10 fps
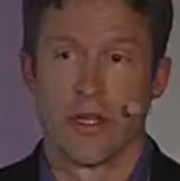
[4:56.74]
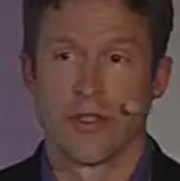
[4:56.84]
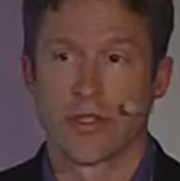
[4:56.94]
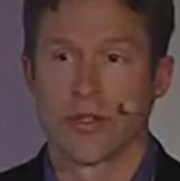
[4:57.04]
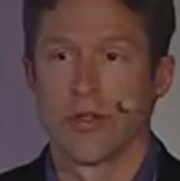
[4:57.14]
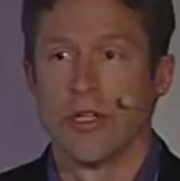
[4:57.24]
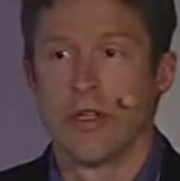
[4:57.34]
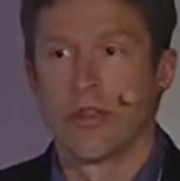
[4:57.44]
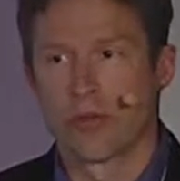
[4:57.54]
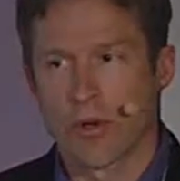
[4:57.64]
And so
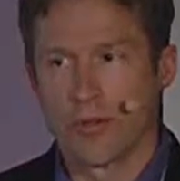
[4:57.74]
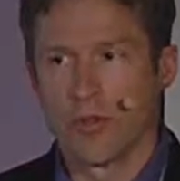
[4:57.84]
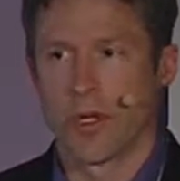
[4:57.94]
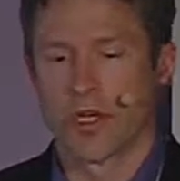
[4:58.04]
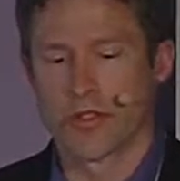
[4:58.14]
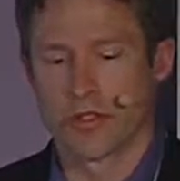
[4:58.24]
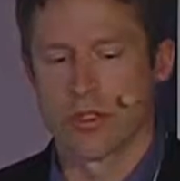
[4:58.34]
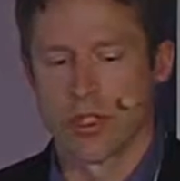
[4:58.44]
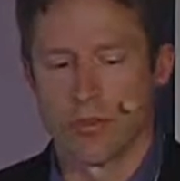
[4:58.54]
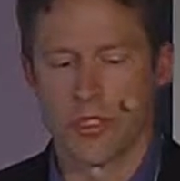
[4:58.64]
the revenue models are a
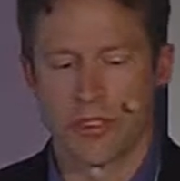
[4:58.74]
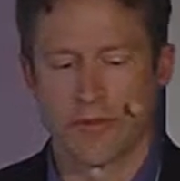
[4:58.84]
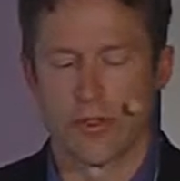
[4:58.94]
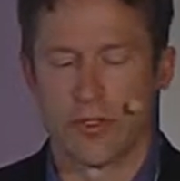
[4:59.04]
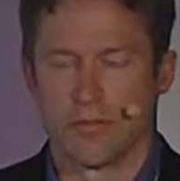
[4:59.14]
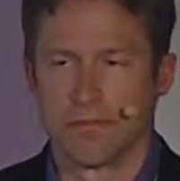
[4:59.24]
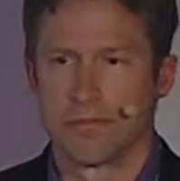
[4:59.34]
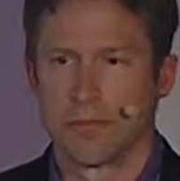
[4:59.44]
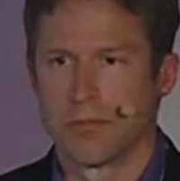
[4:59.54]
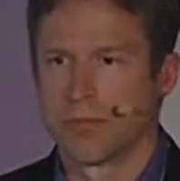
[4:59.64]
little bit different.
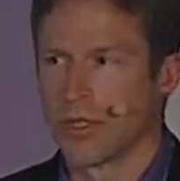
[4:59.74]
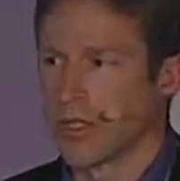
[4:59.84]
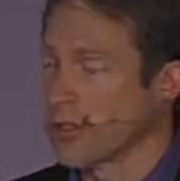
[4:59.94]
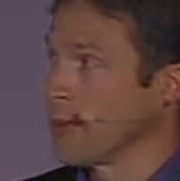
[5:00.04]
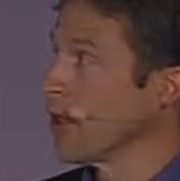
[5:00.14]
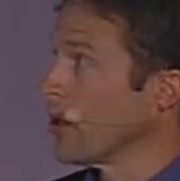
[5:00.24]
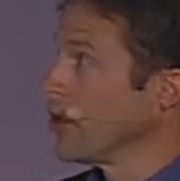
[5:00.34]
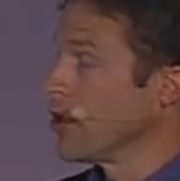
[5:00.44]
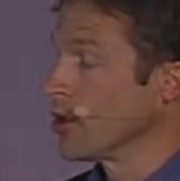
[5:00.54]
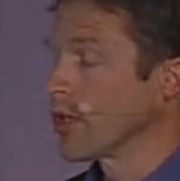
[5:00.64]
But ultimately,
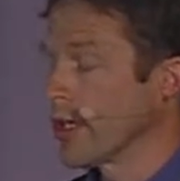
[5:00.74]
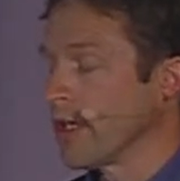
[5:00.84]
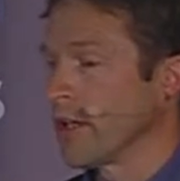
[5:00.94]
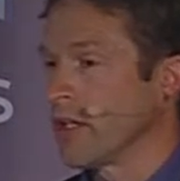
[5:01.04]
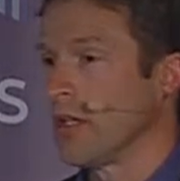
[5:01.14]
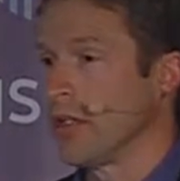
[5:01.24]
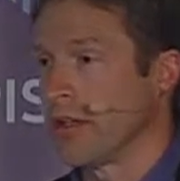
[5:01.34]
when you look at the